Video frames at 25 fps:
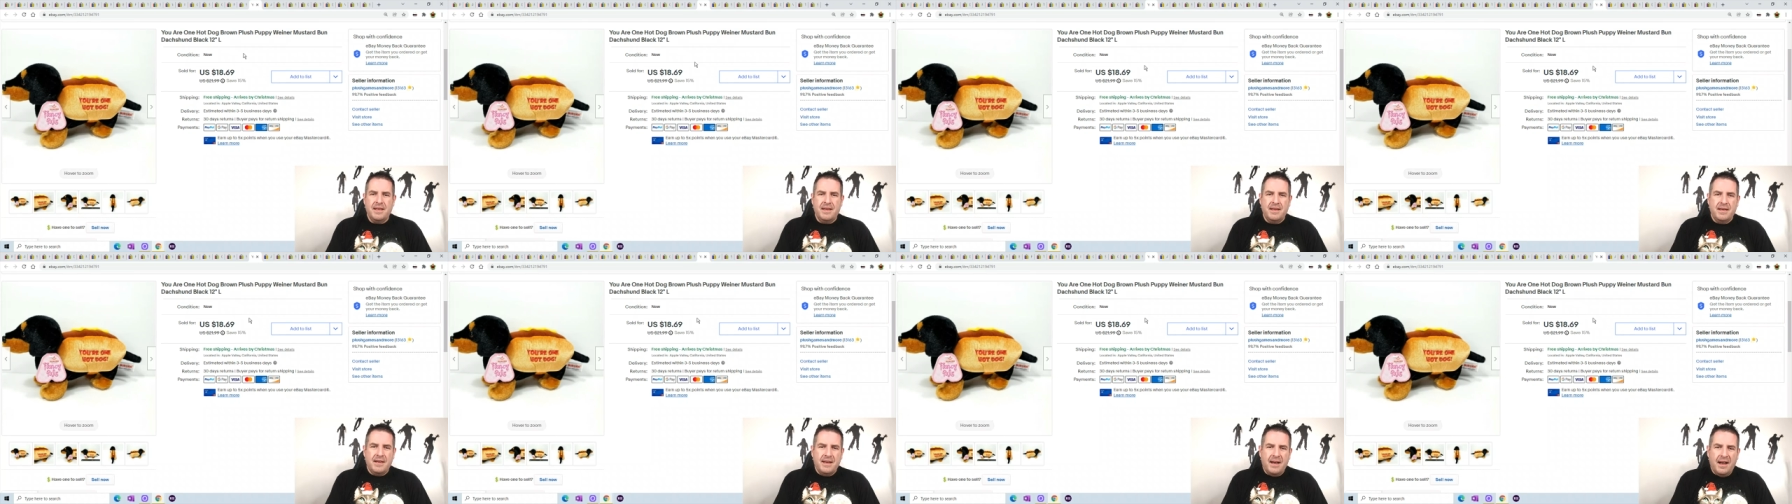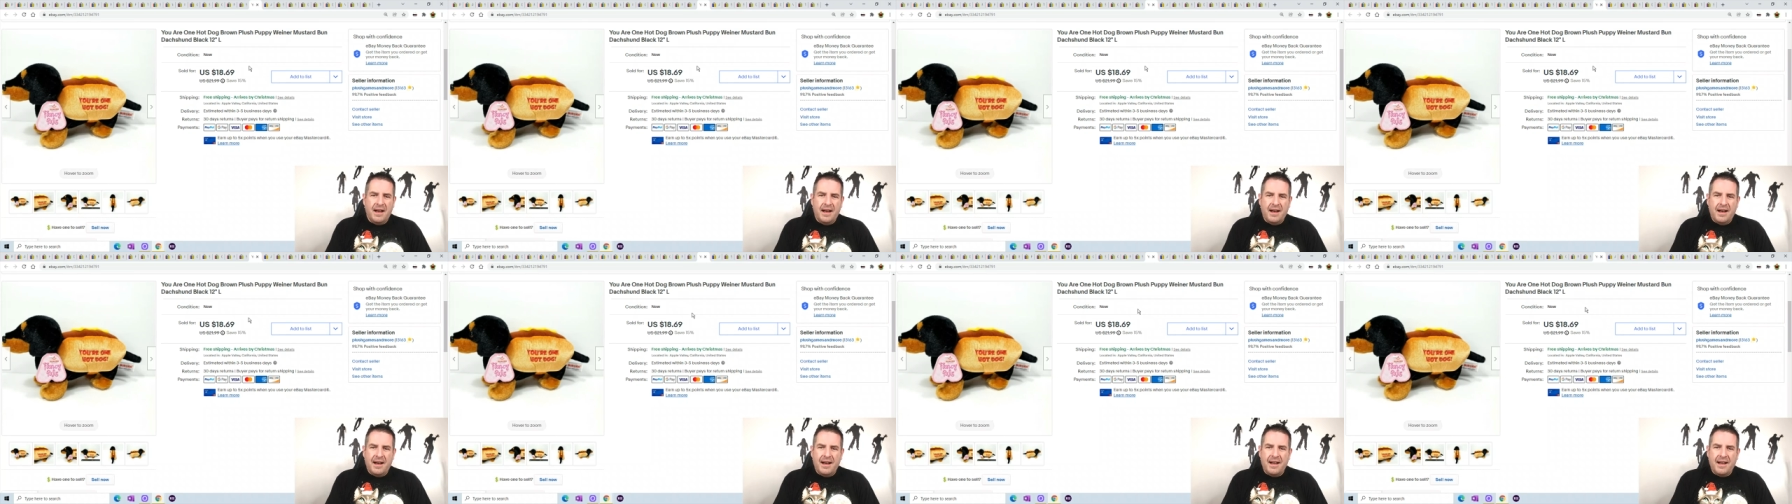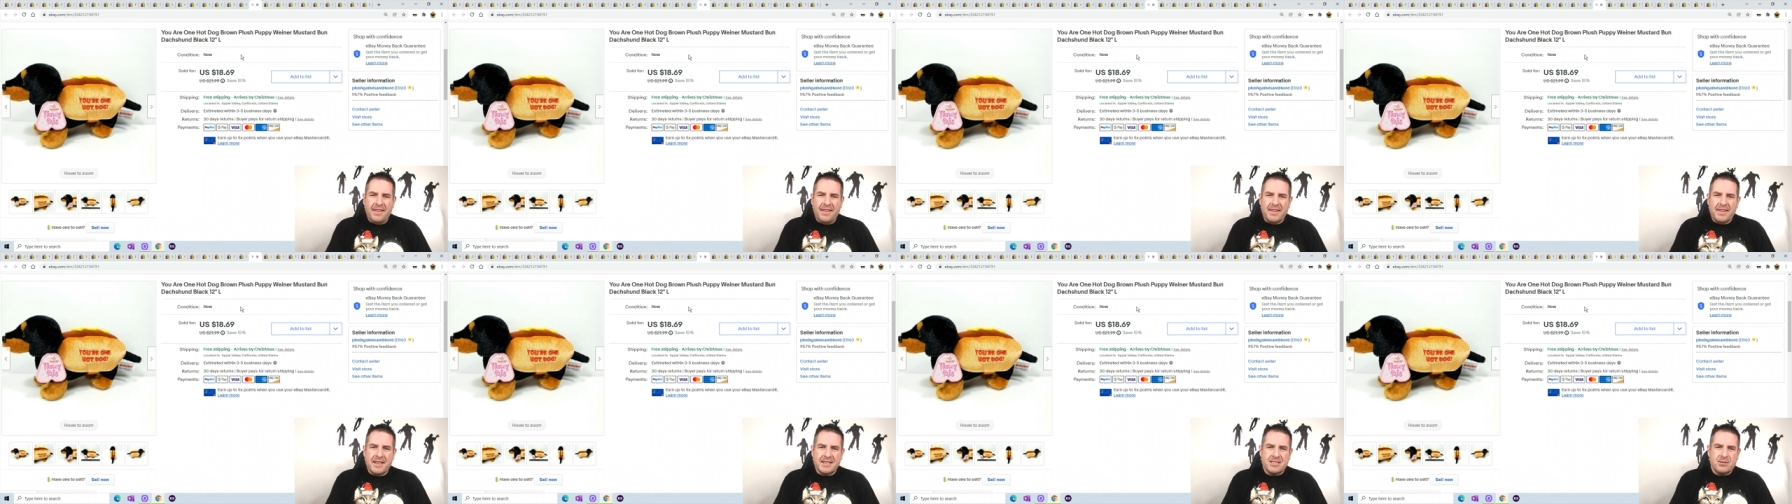Uh,
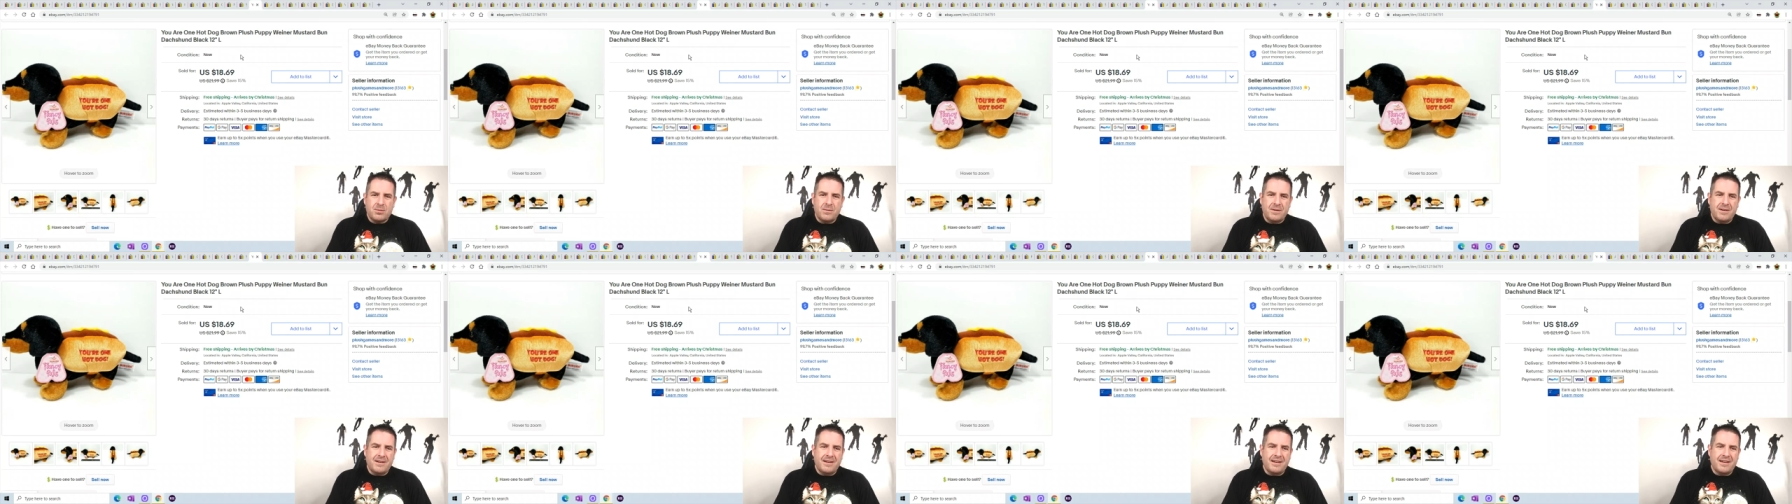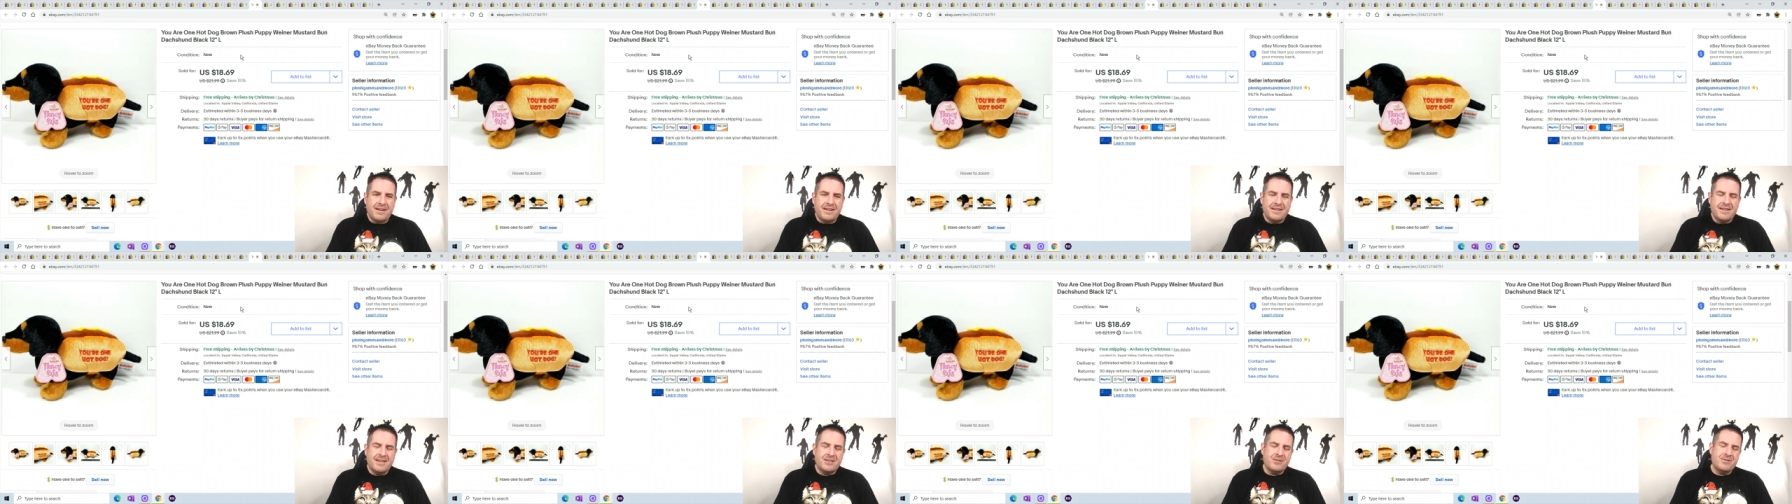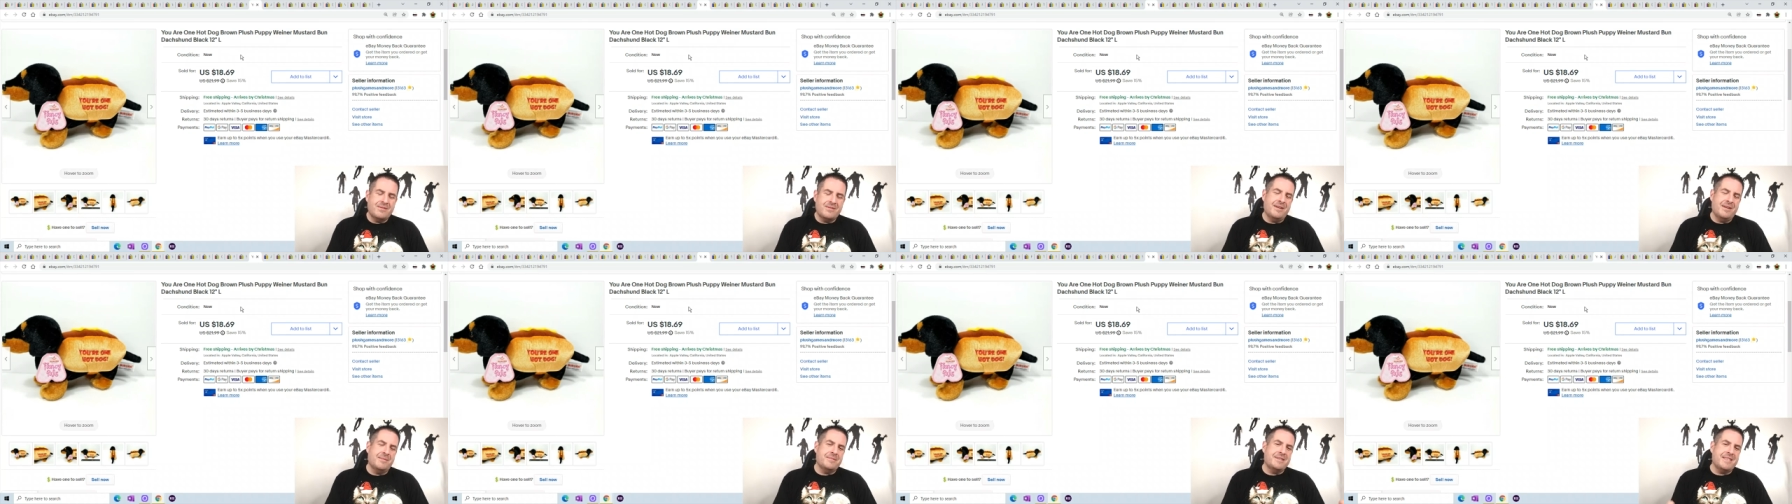this one, this
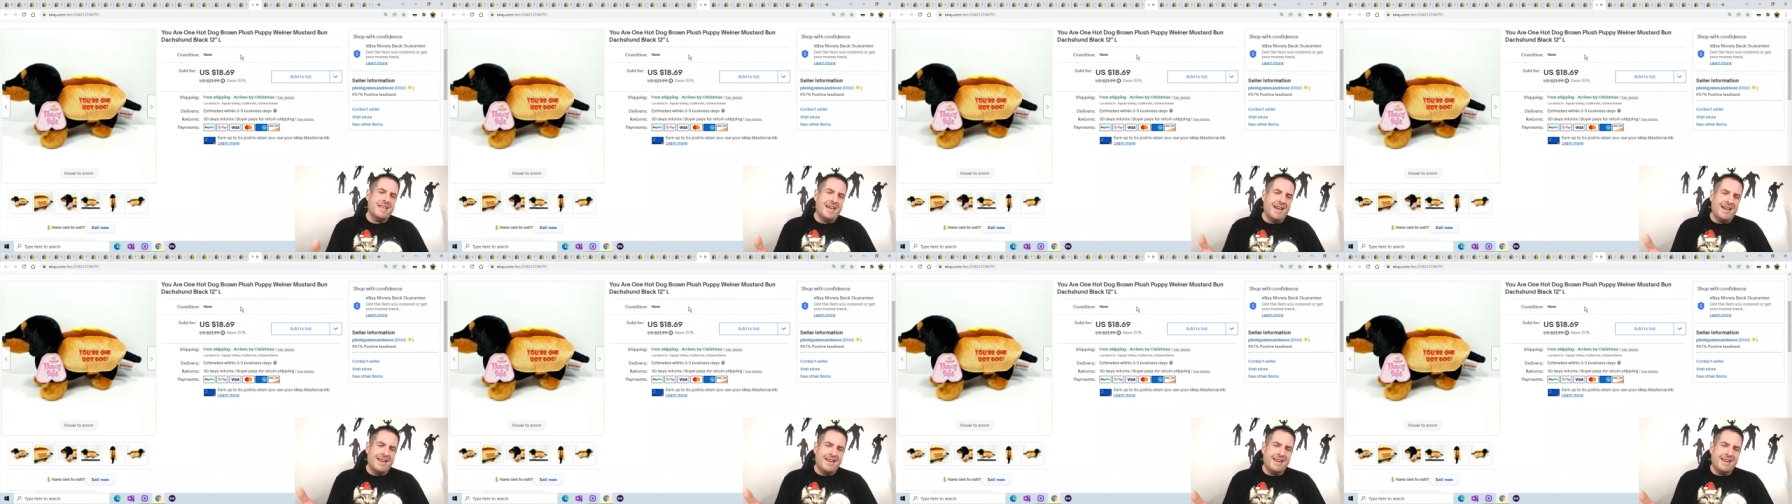one I'm sad